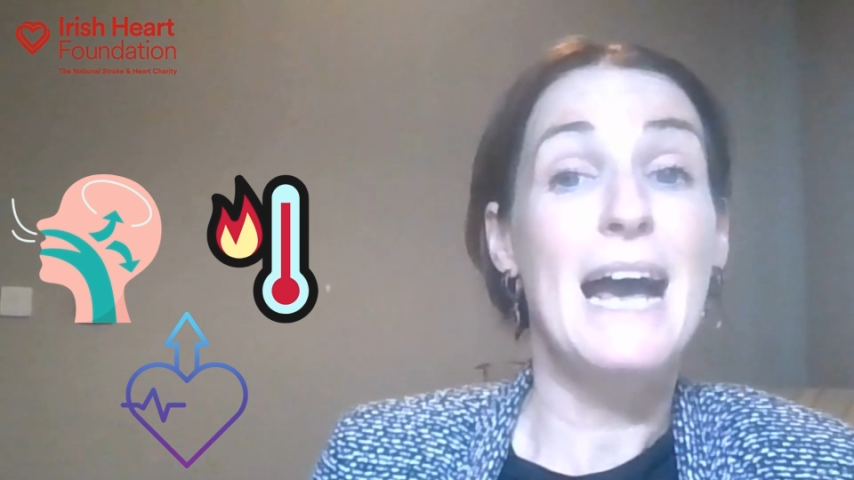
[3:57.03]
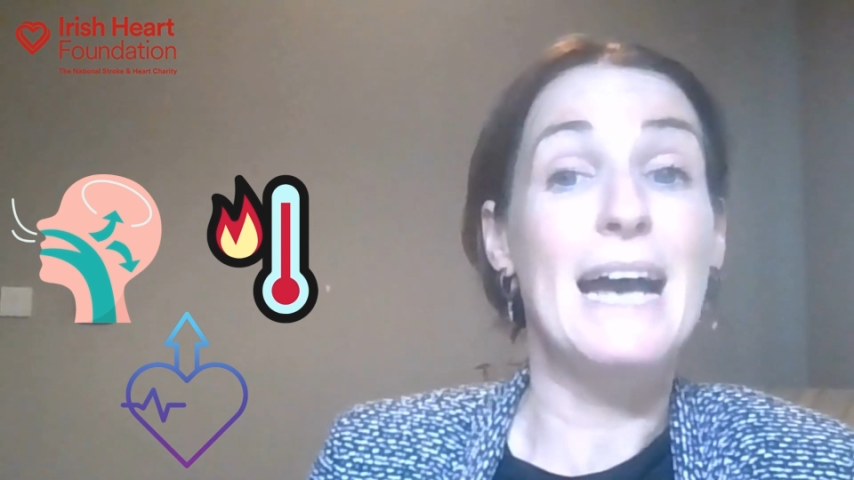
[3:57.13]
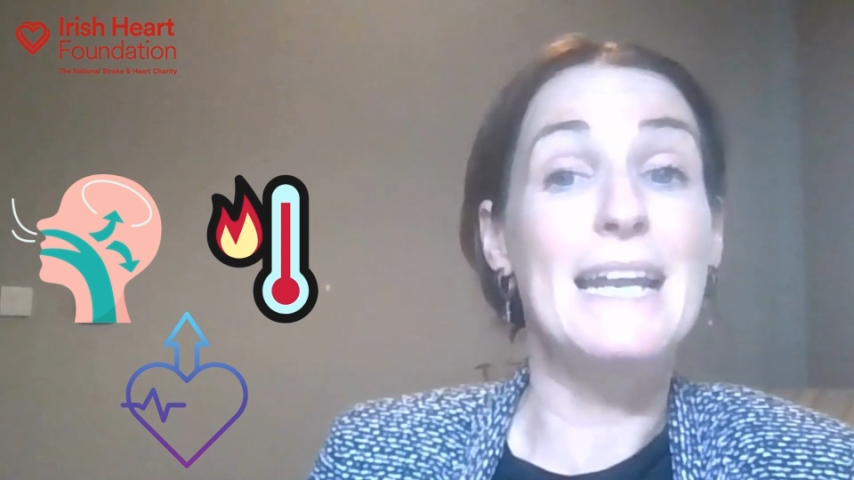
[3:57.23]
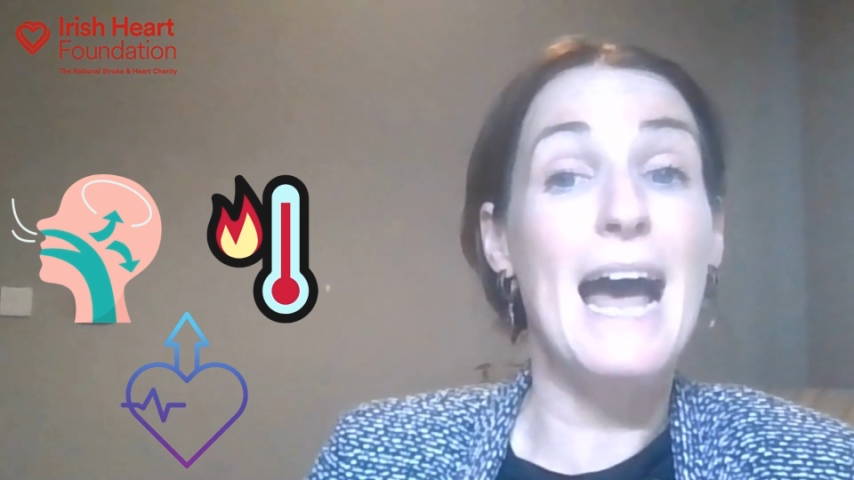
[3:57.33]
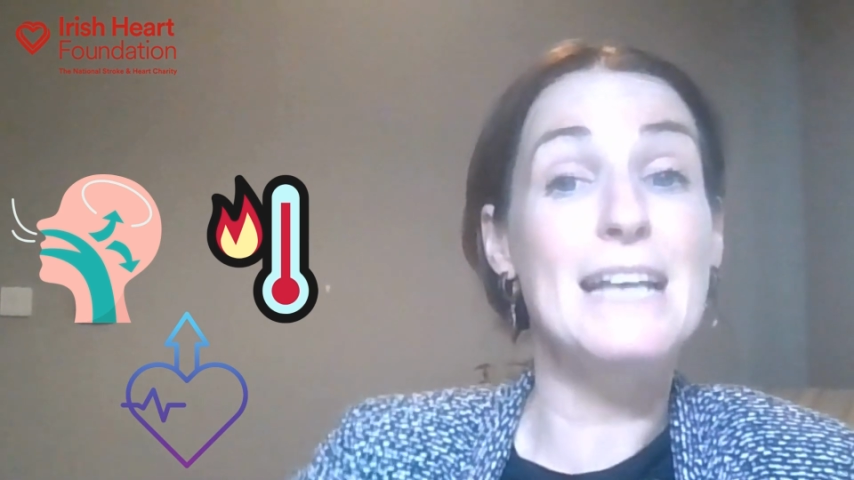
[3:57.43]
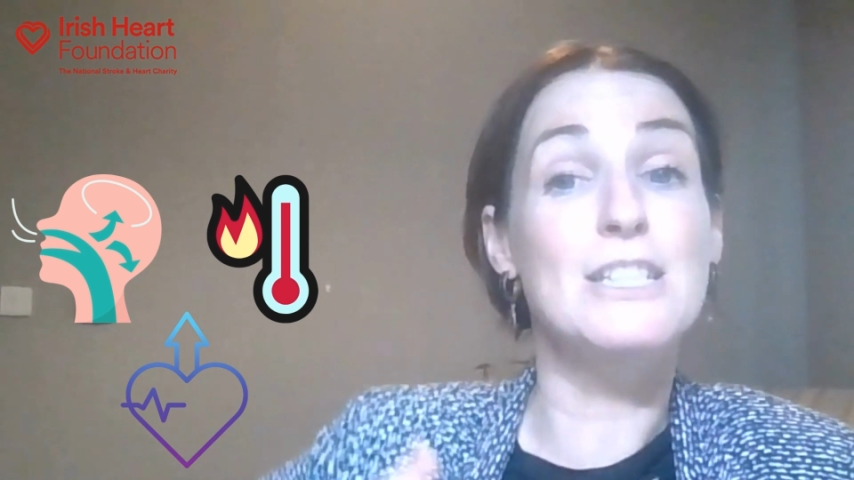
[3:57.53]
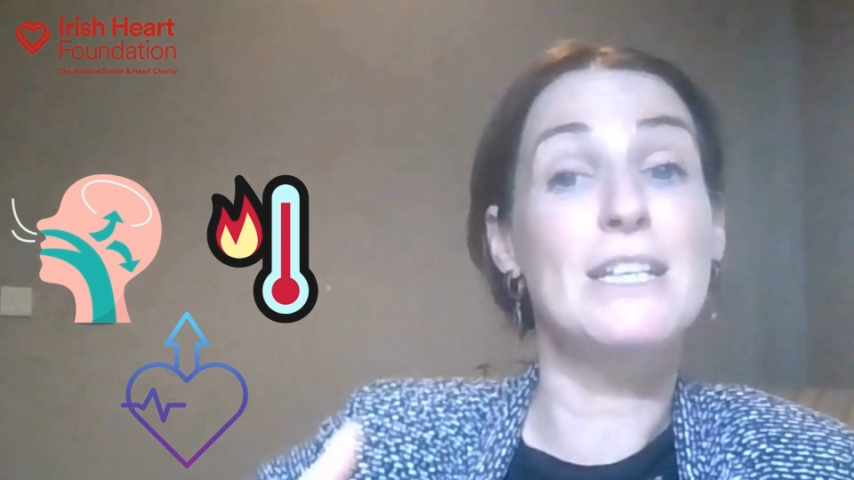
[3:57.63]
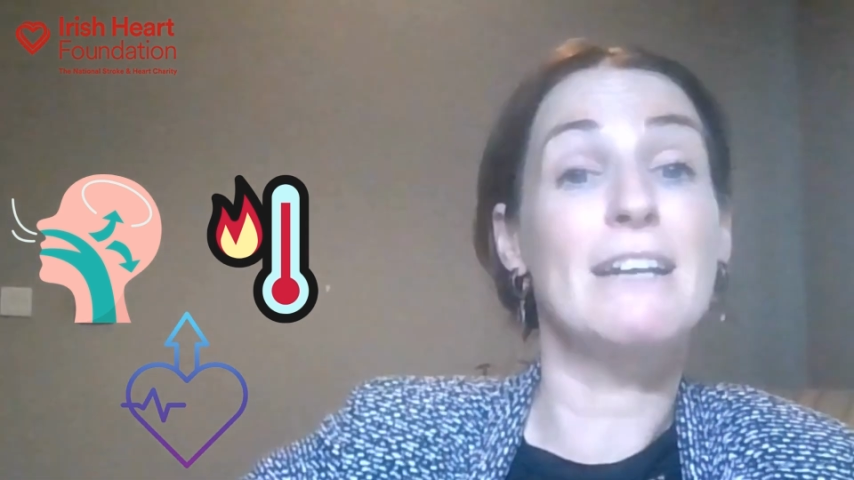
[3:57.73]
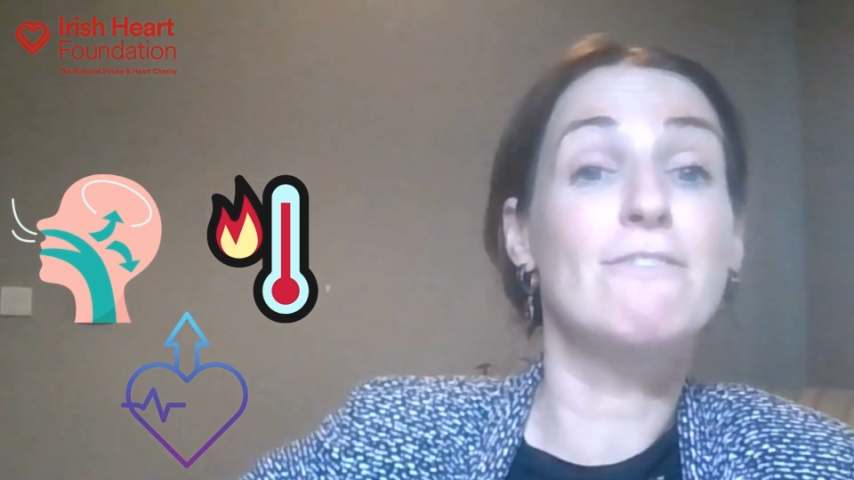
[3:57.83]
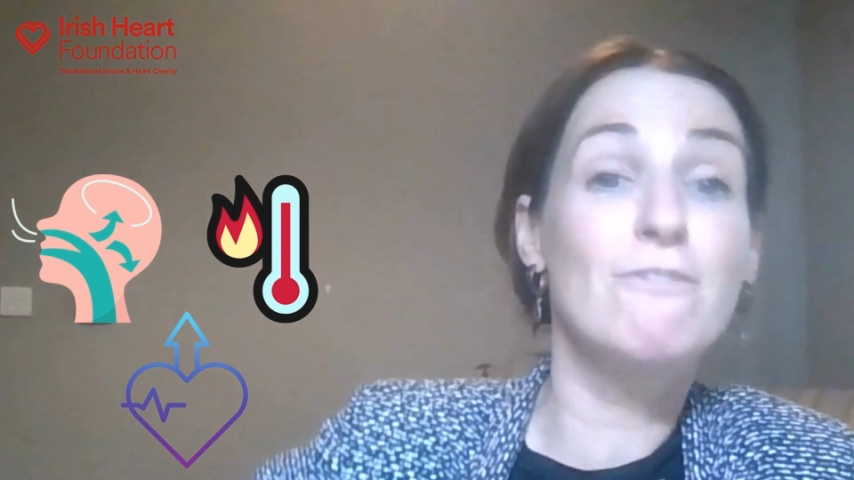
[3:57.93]
And as you
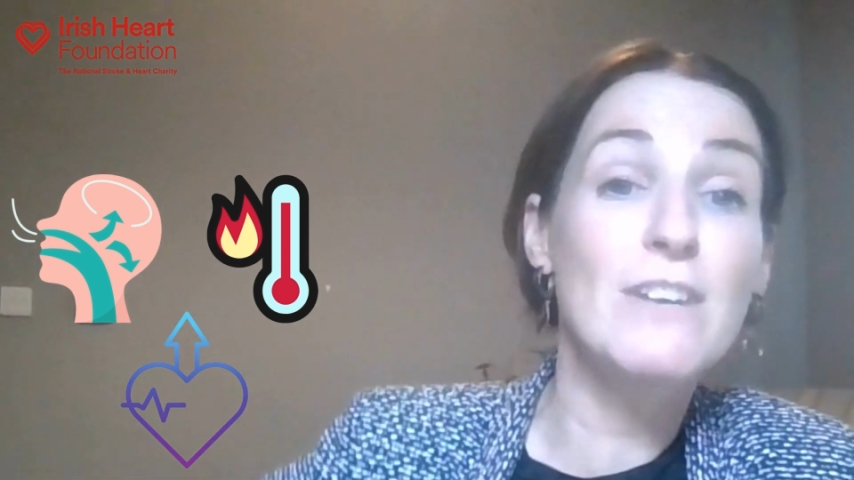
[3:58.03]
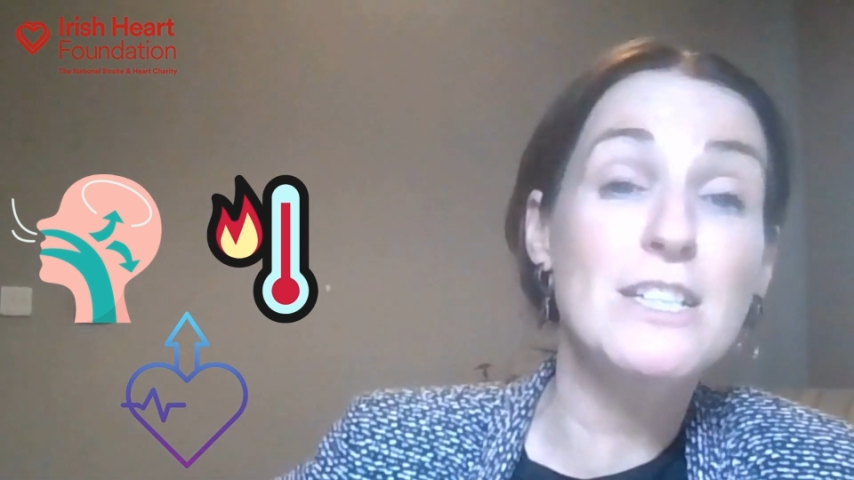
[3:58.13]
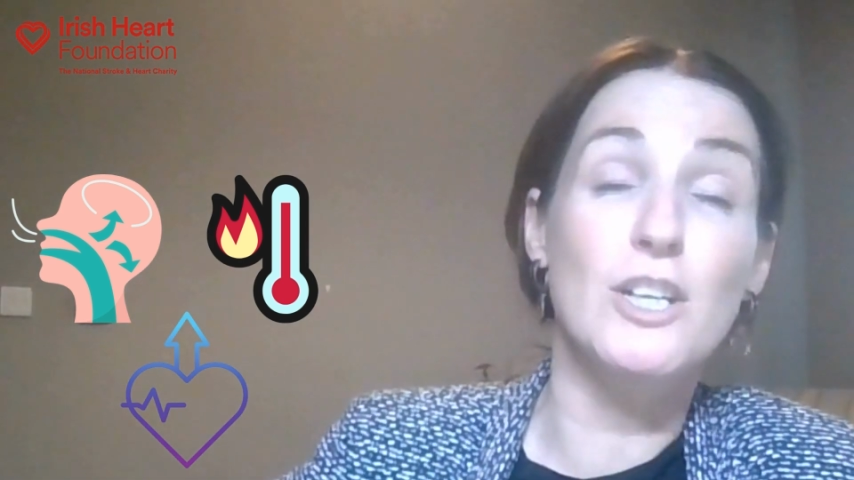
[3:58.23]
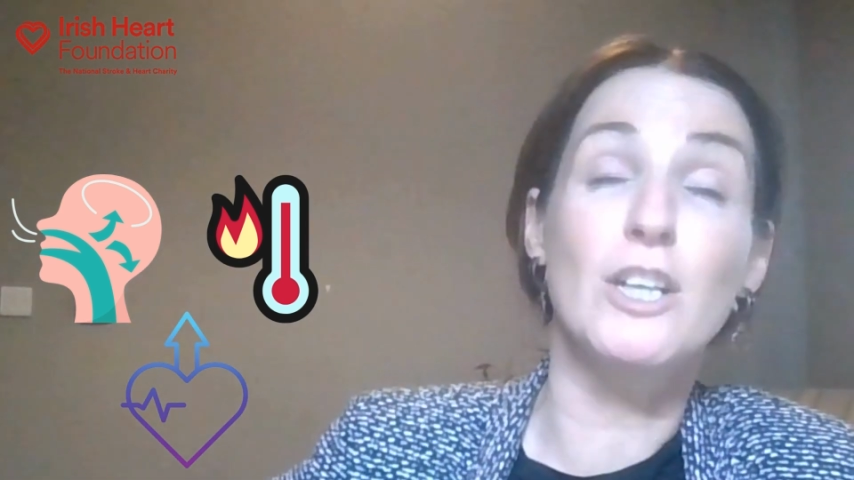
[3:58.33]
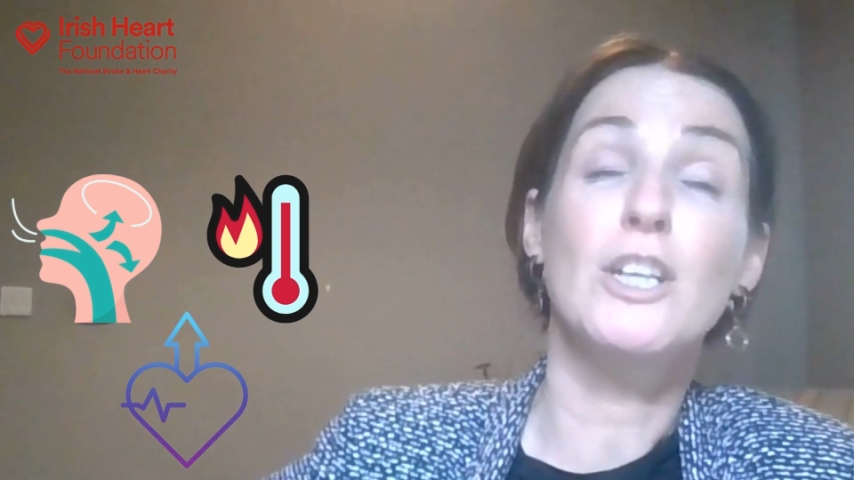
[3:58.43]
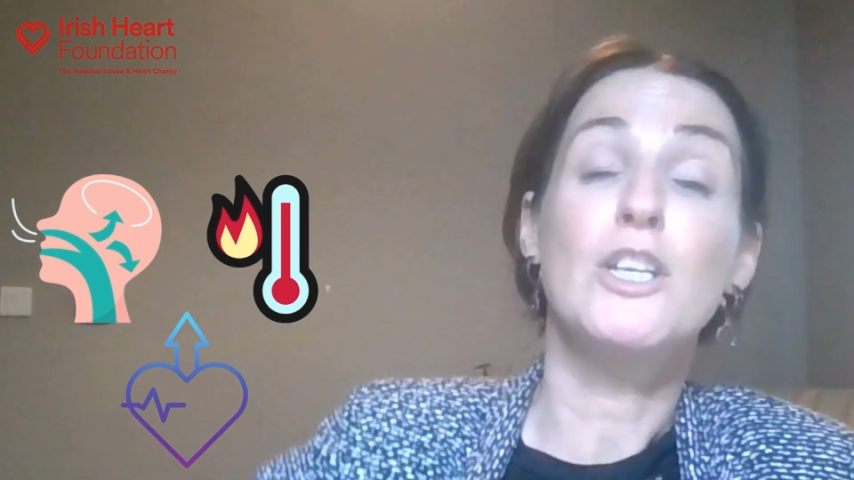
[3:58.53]
get fitter,